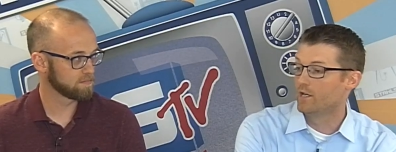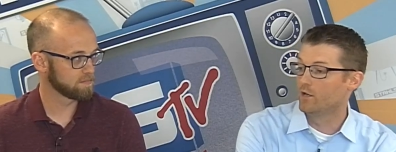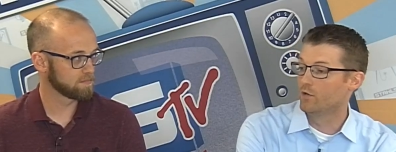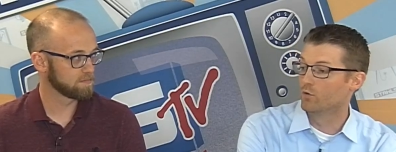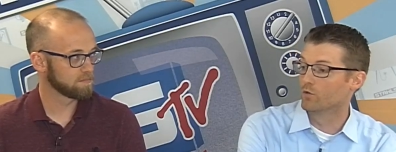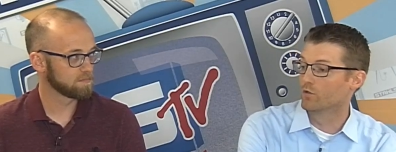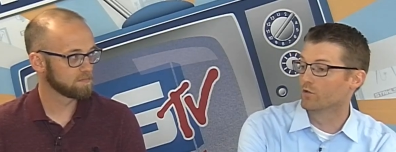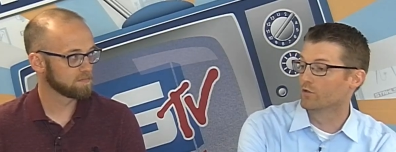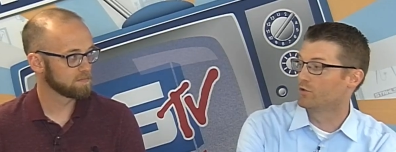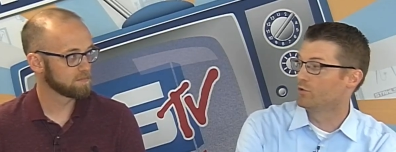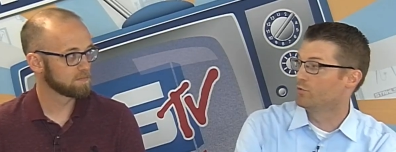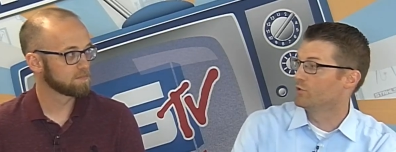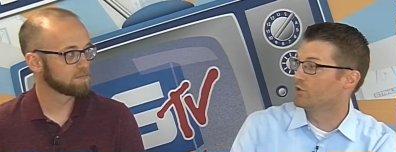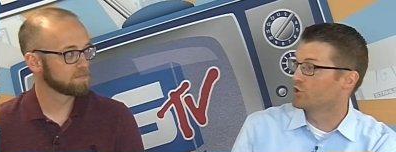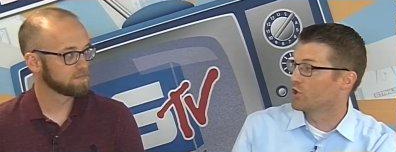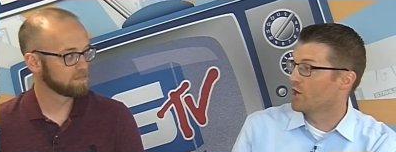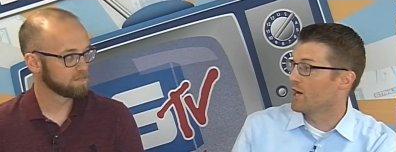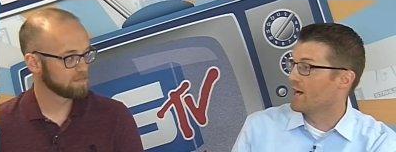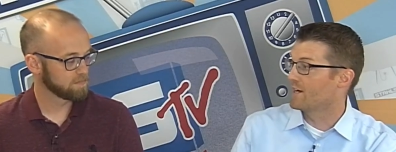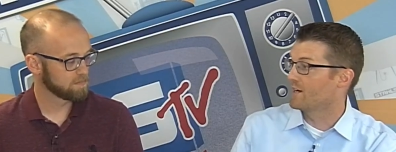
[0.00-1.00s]
Speaker 1: in order to
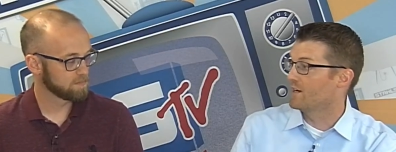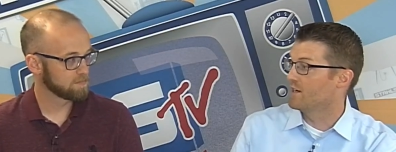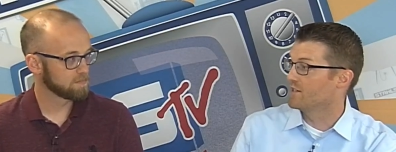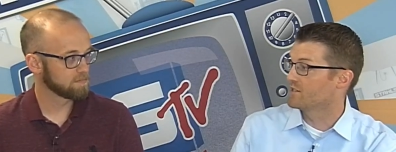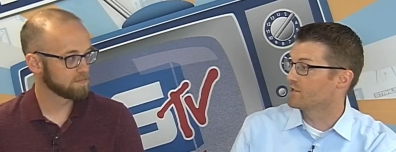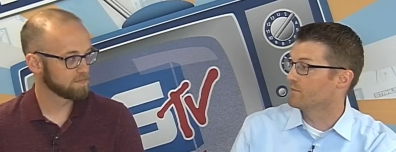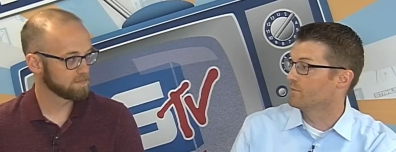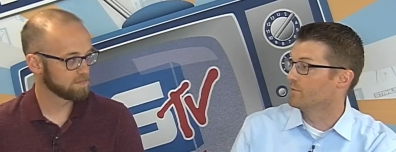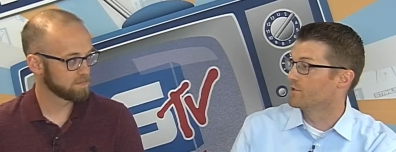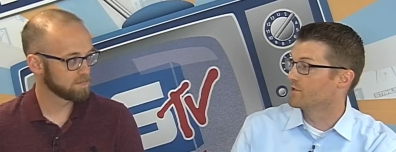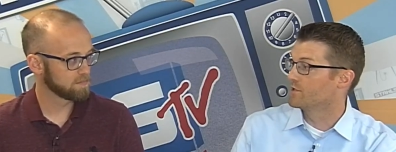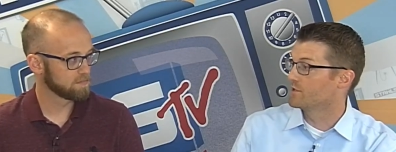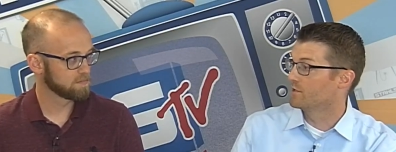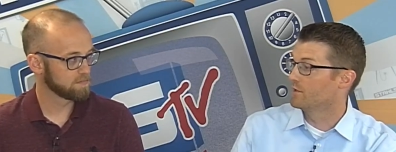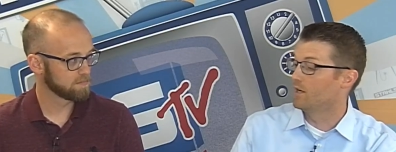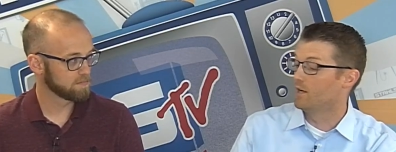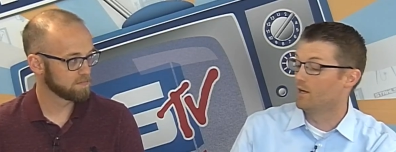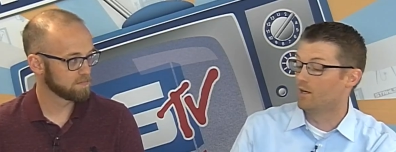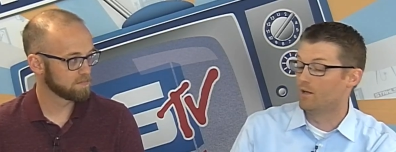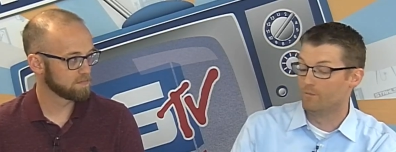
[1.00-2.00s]
attract customers.
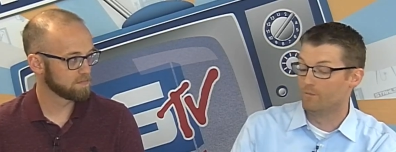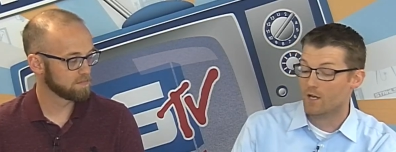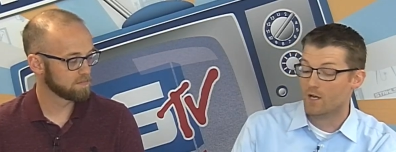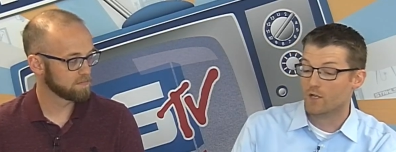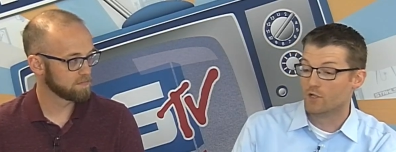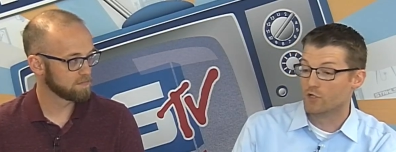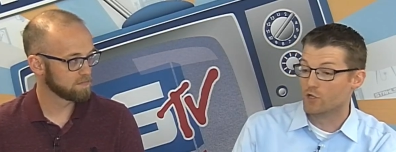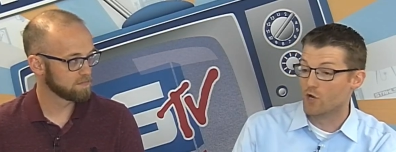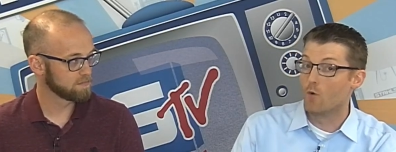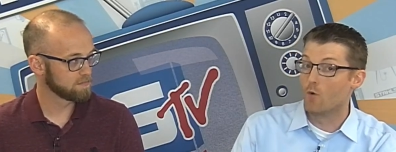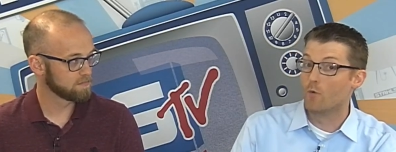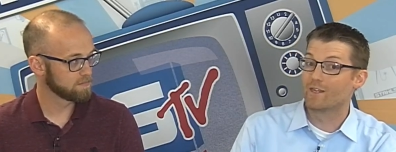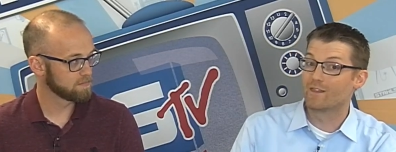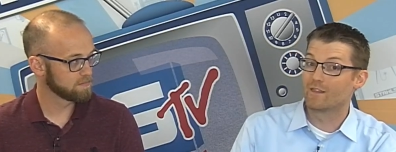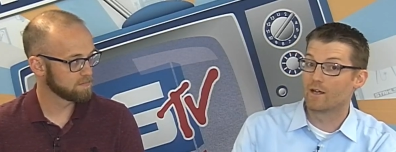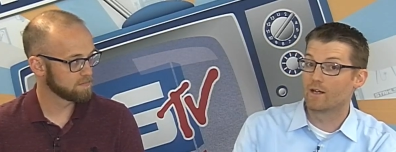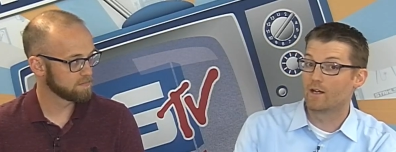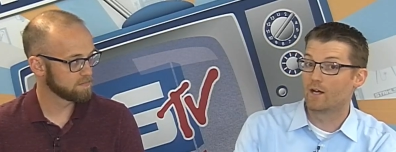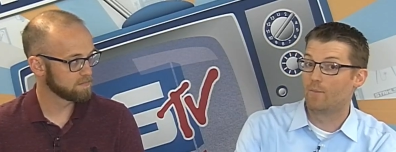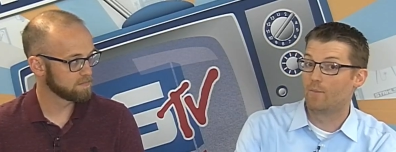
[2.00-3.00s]
Knowing
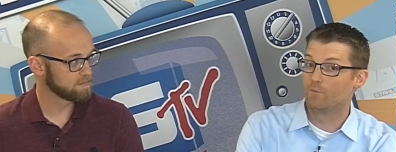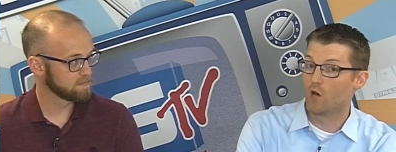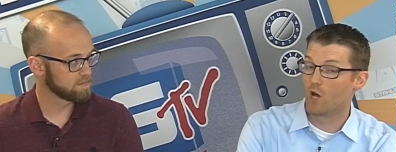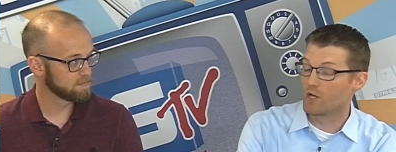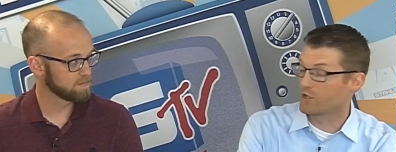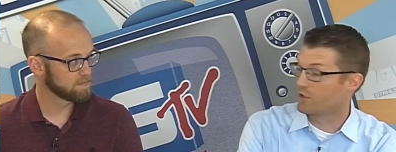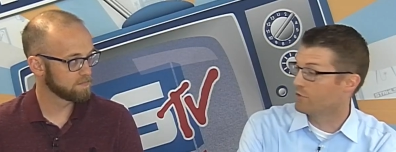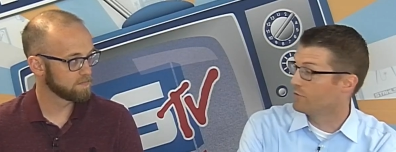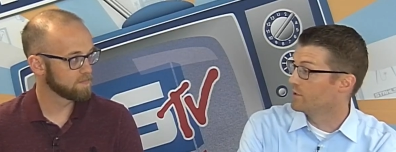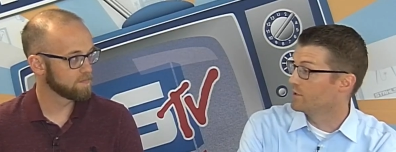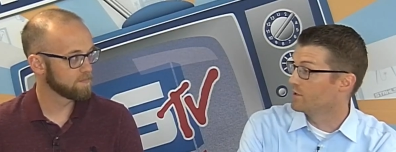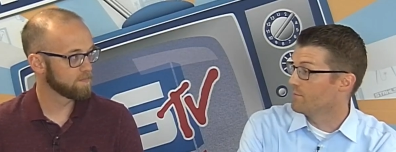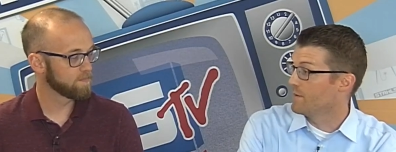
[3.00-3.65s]
that I'm not going